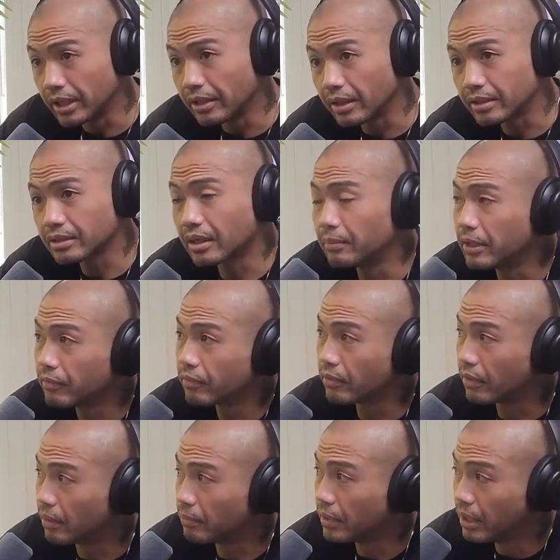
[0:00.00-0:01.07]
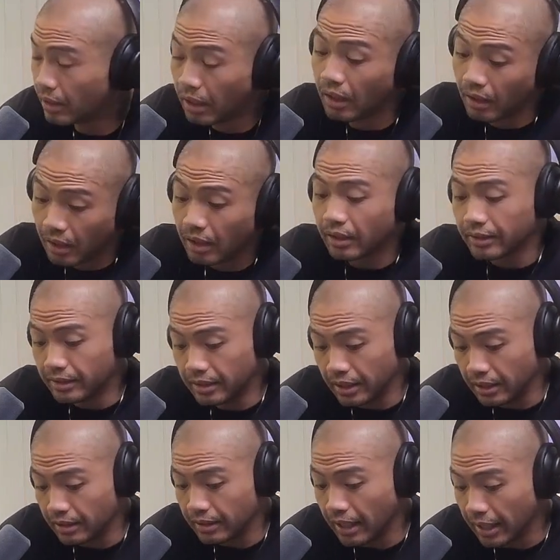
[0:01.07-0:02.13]
It's coming from
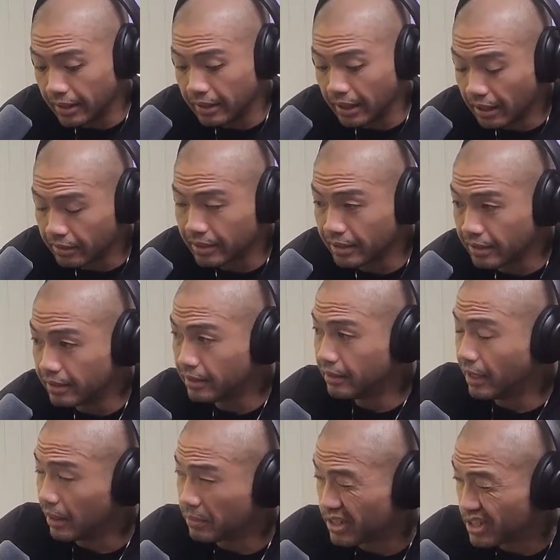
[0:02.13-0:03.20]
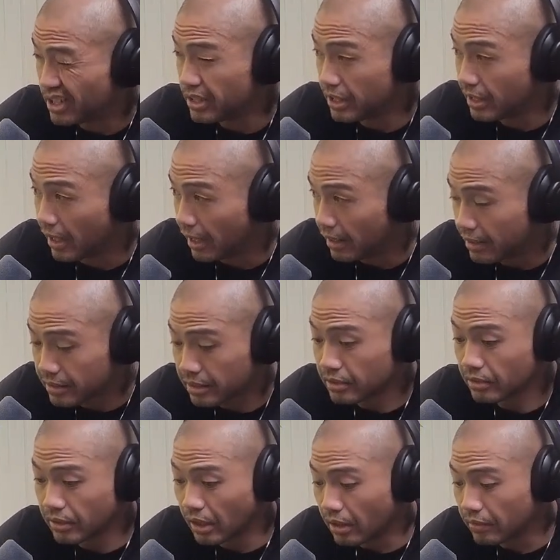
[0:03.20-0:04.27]
the guy, Healthy Gamer Gigi, that I listened
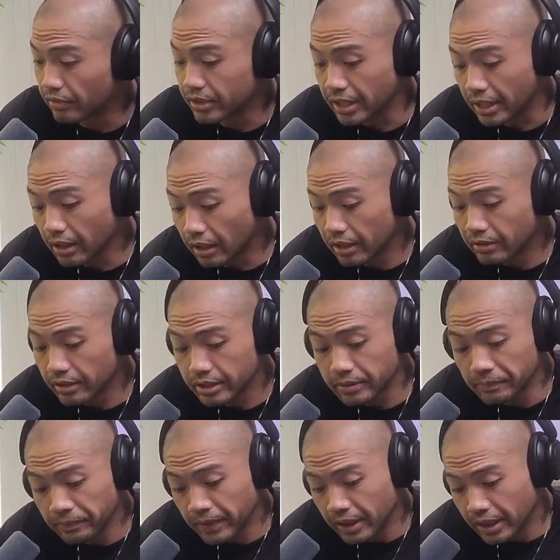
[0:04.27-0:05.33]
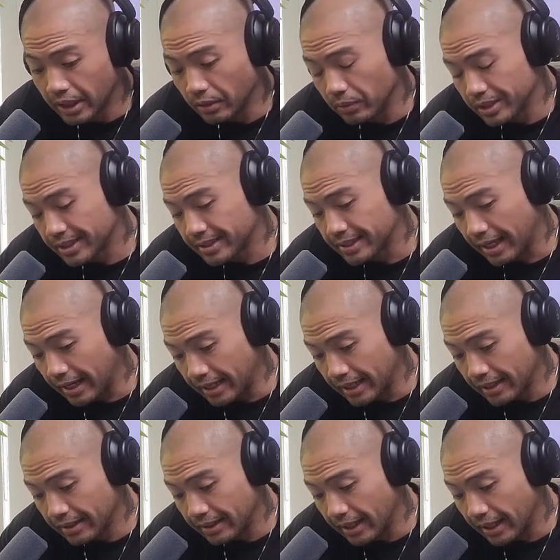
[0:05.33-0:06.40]
to, the Harvard psychiatrist. He was
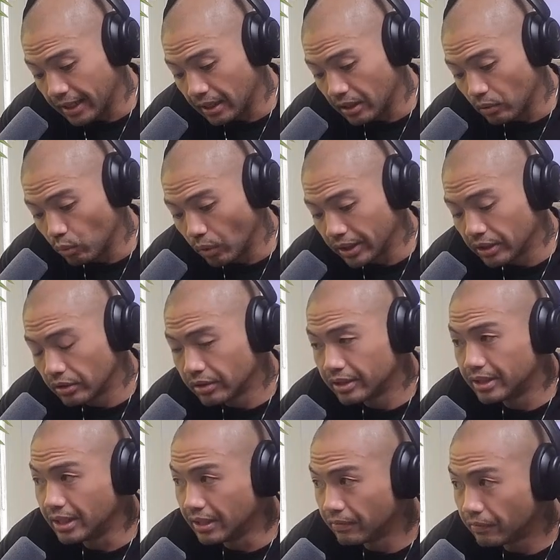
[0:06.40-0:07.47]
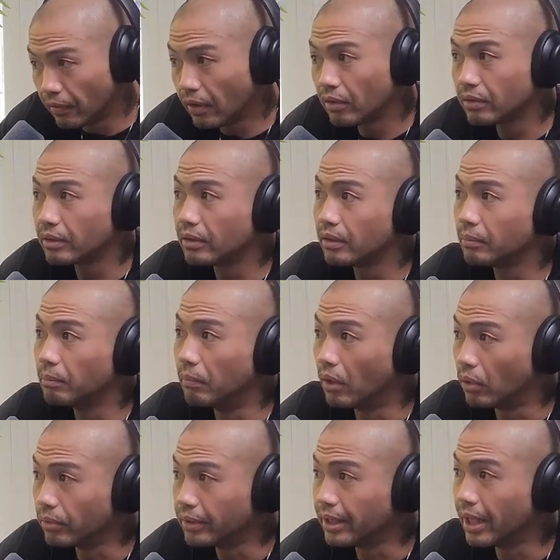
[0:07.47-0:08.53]
saying that when your default
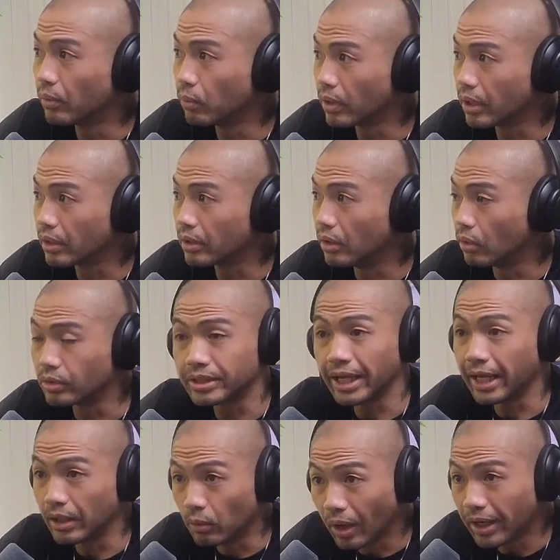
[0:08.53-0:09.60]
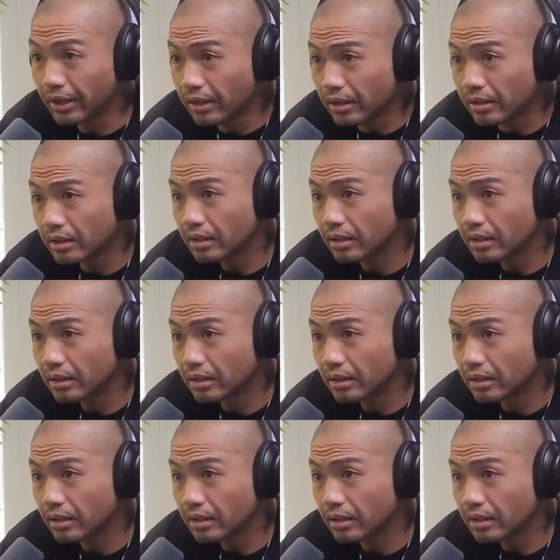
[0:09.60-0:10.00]
mode network goes haywire,